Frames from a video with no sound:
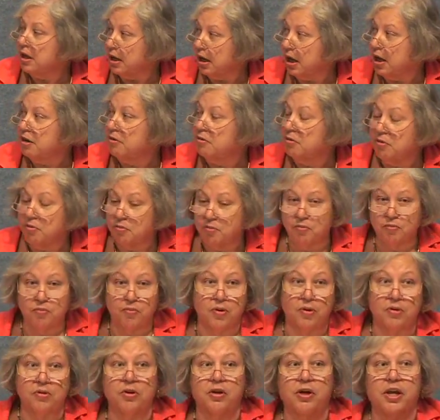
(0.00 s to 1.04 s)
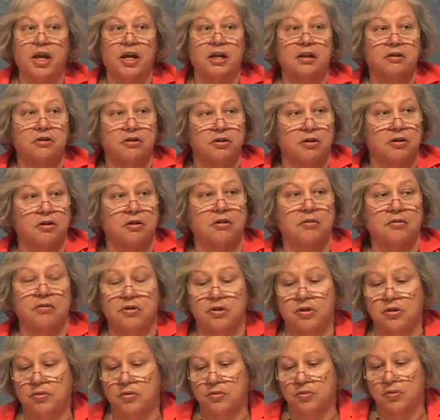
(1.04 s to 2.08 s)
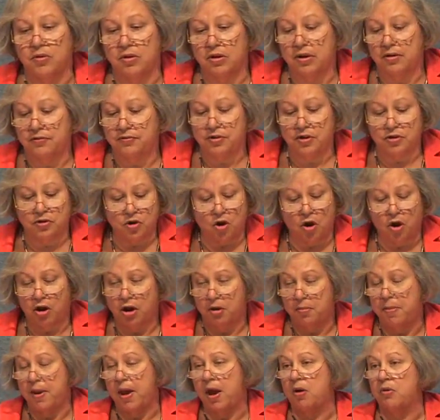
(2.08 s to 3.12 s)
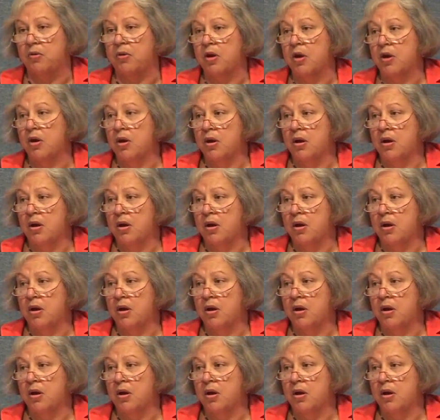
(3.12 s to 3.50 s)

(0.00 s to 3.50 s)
And we're looking to Cliff to talk about